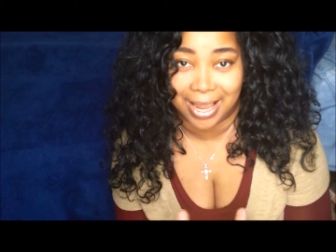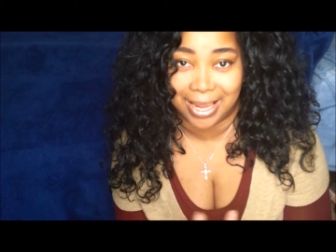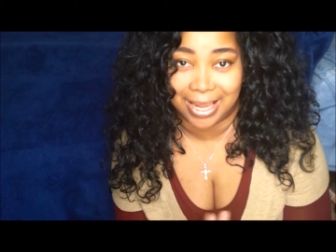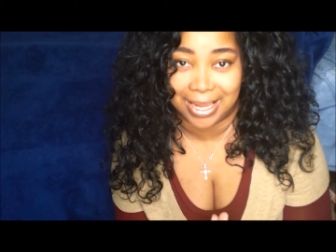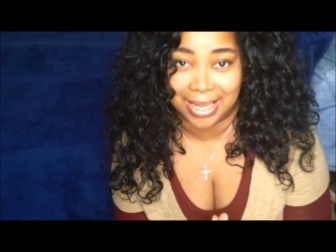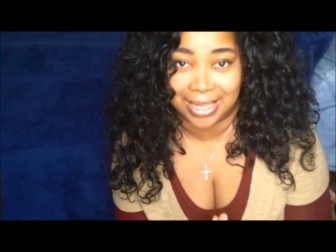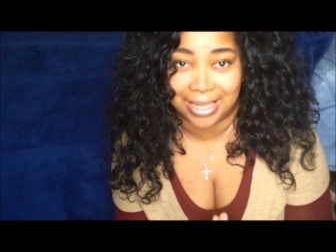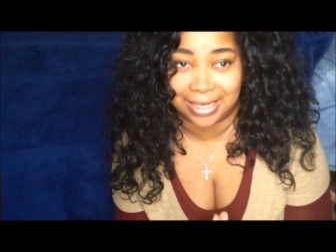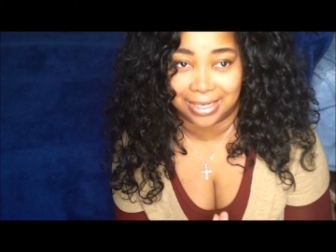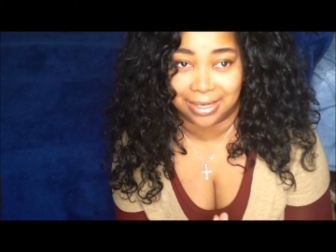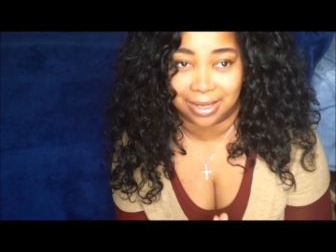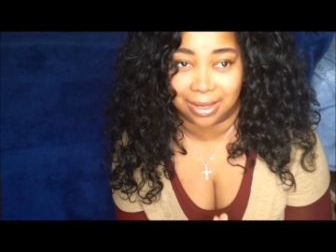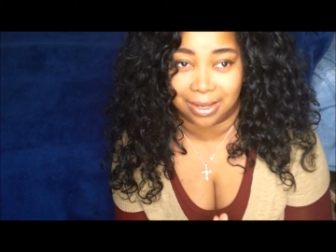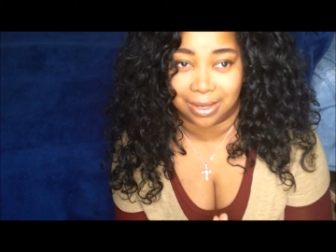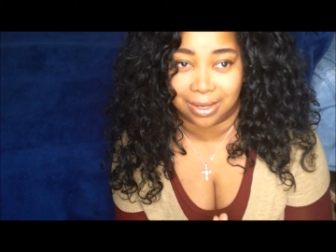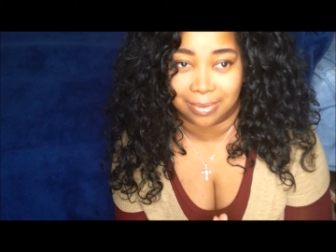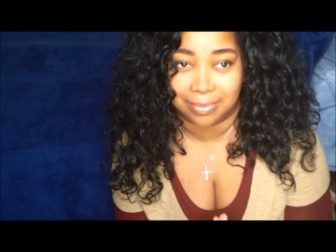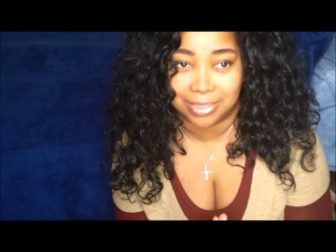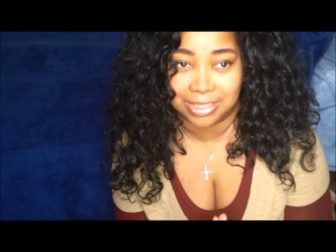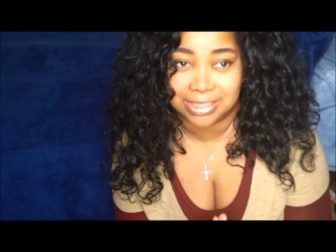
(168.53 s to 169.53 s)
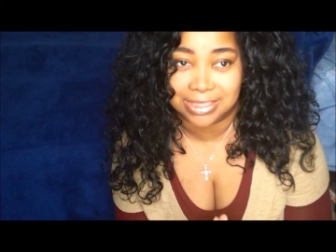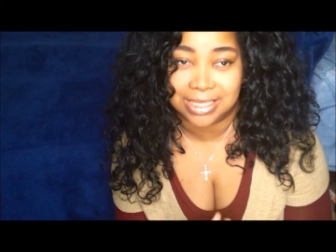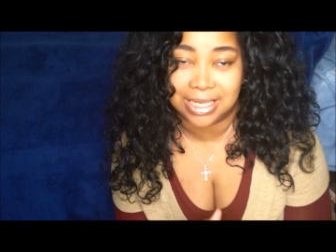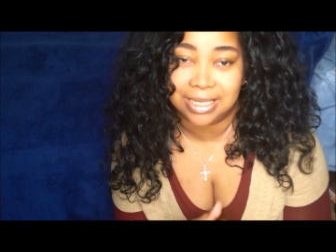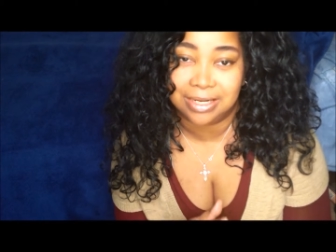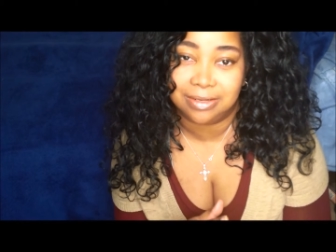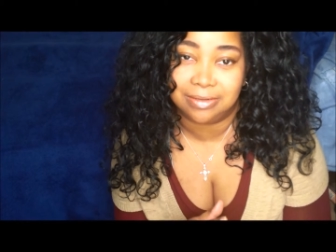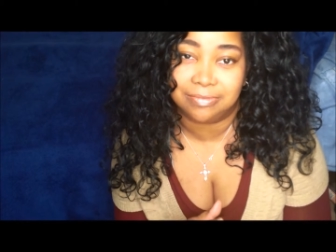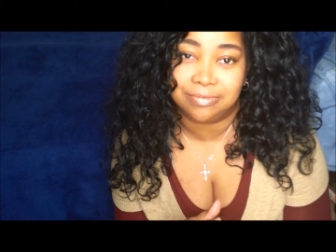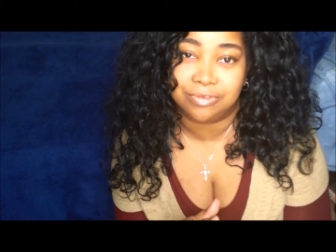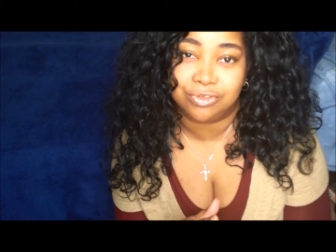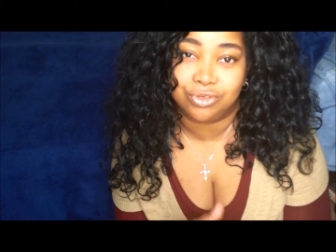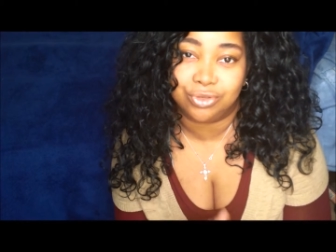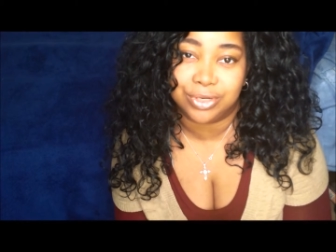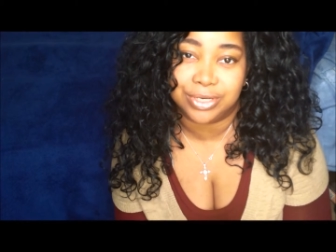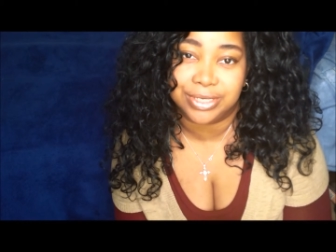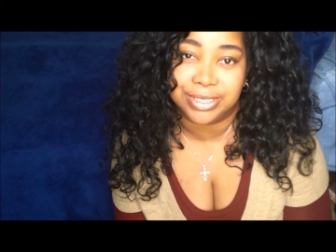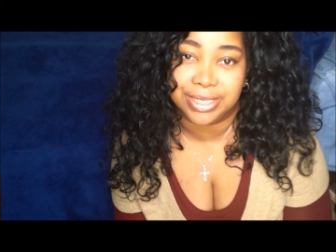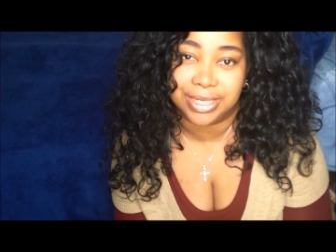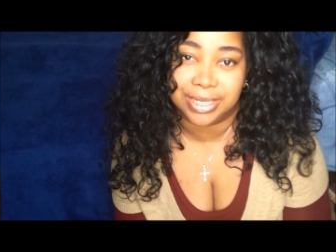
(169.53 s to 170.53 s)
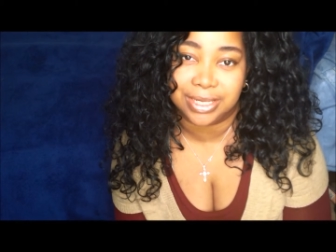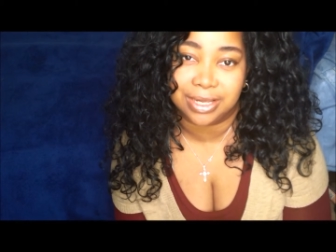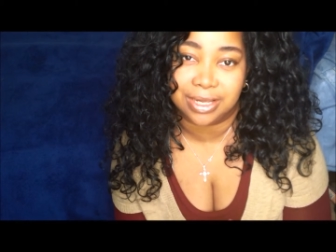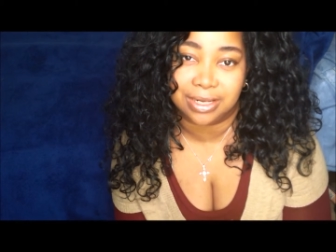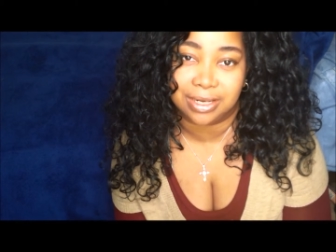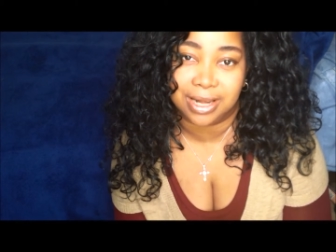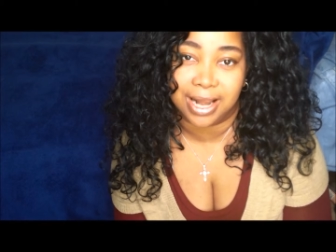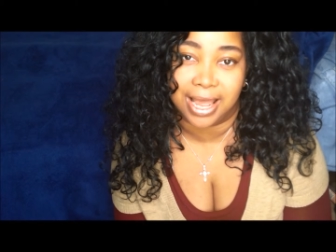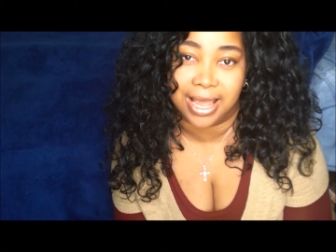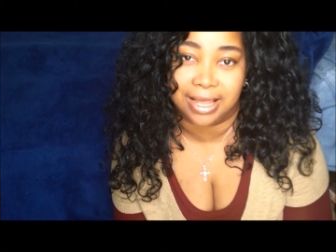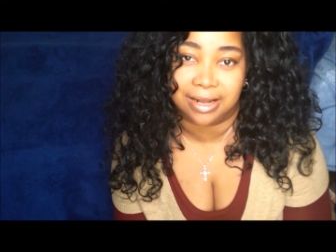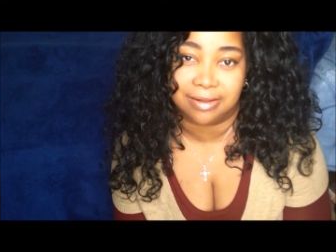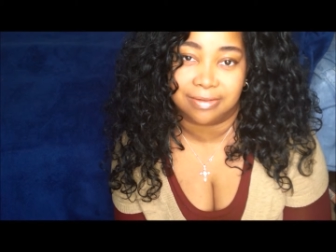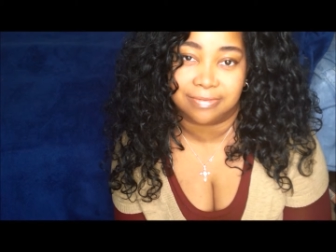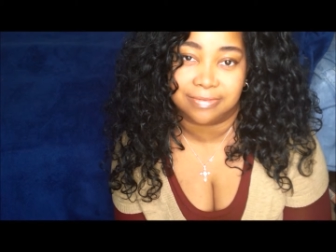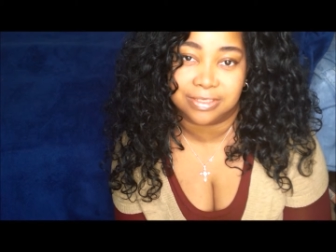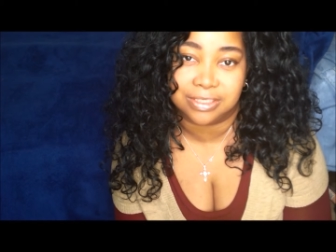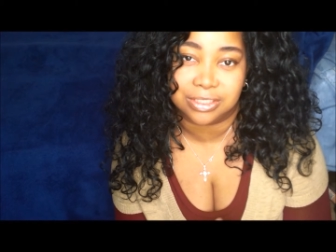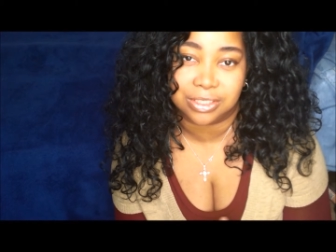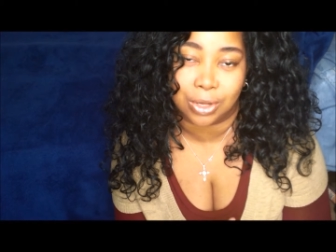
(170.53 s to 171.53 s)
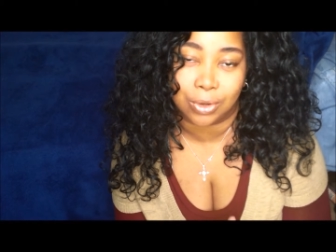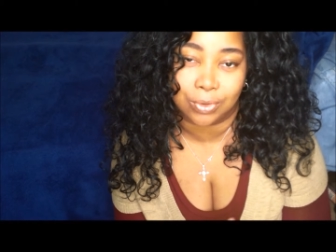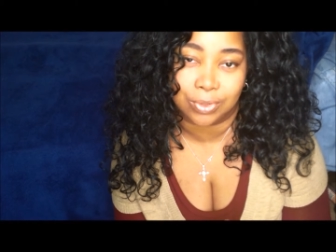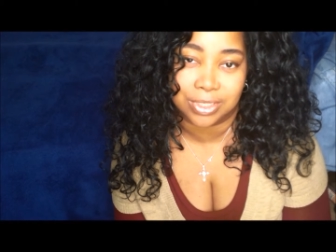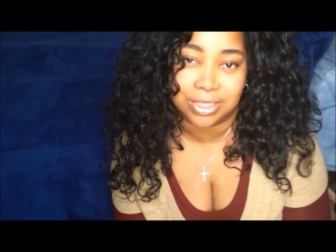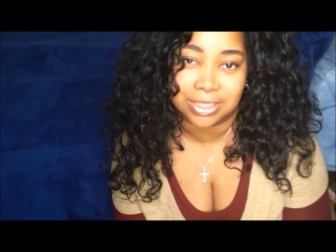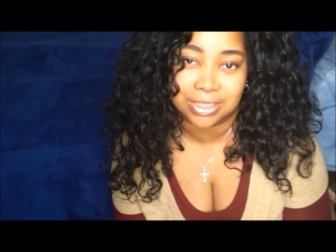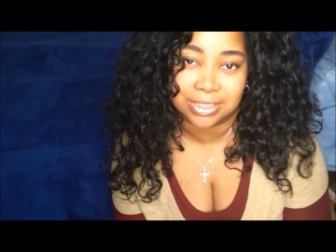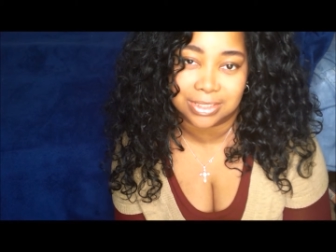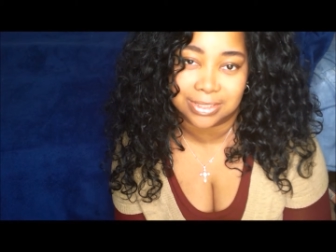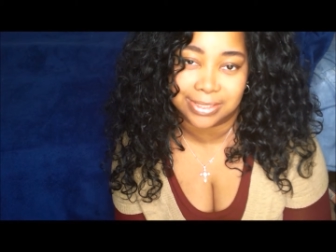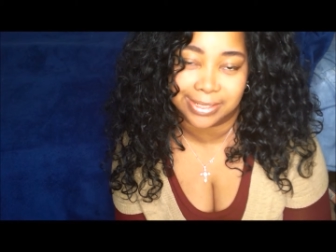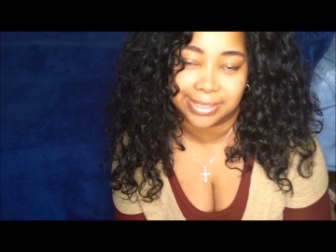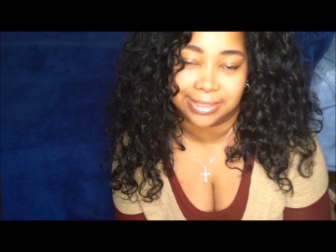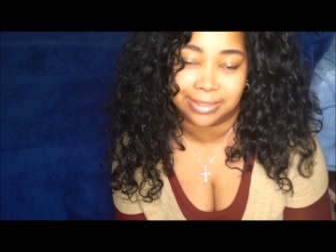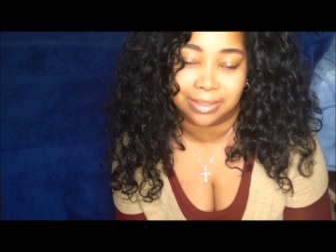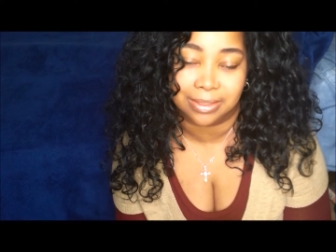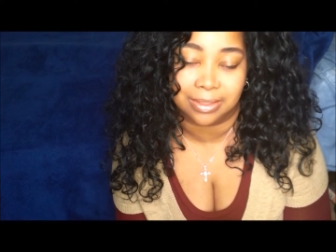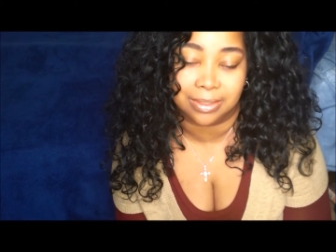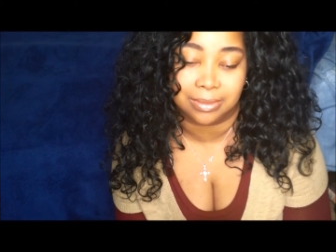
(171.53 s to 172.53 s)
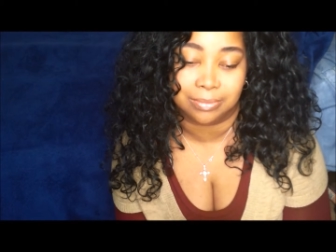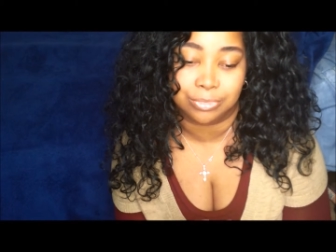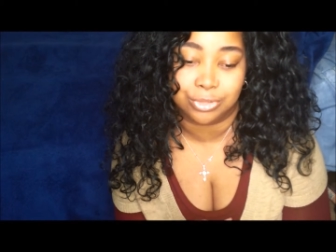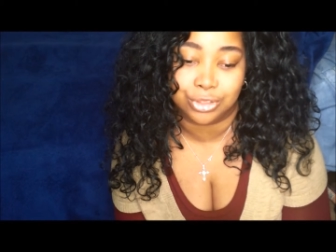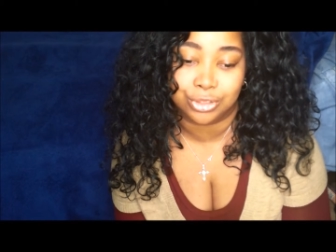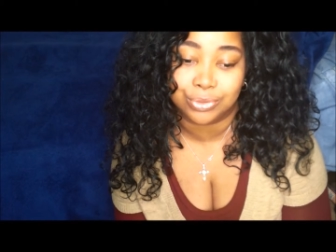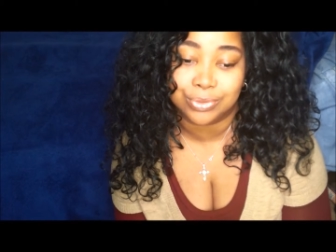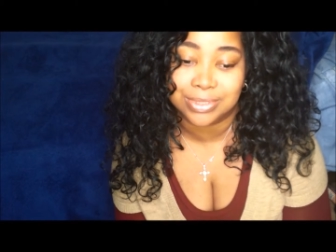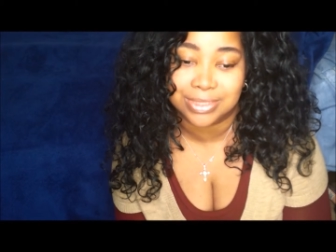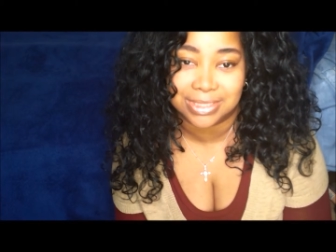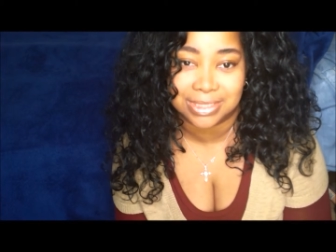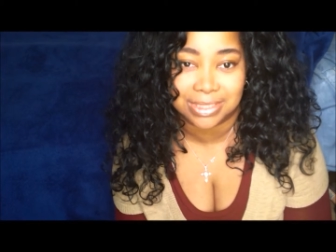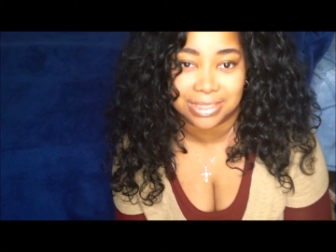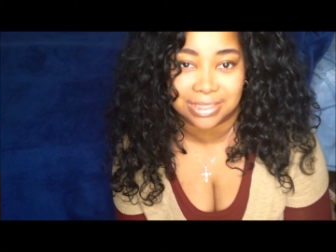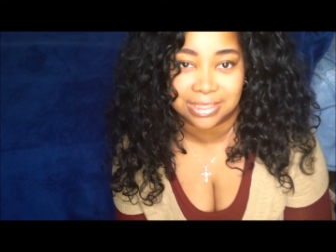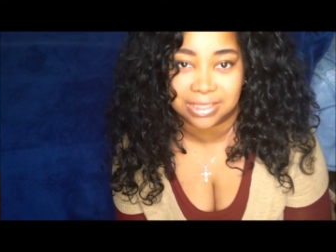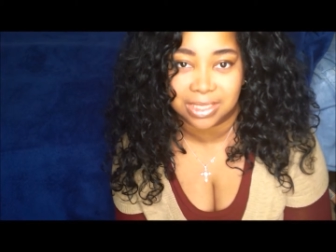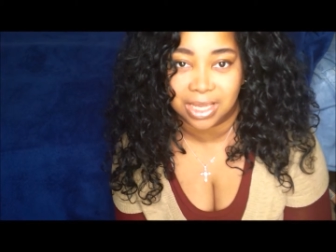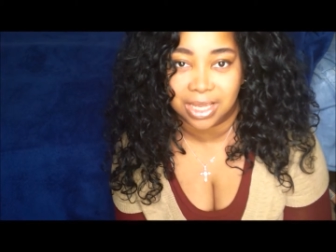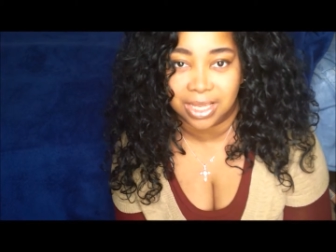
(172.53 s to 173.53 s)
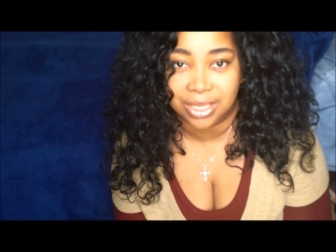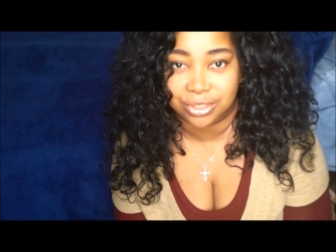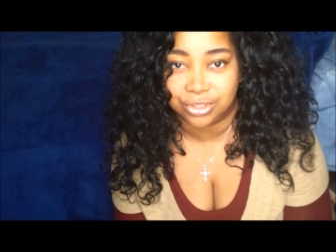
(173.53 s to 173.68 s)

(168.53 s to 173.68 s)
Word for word: and instead of drinking a lot of sodas and juices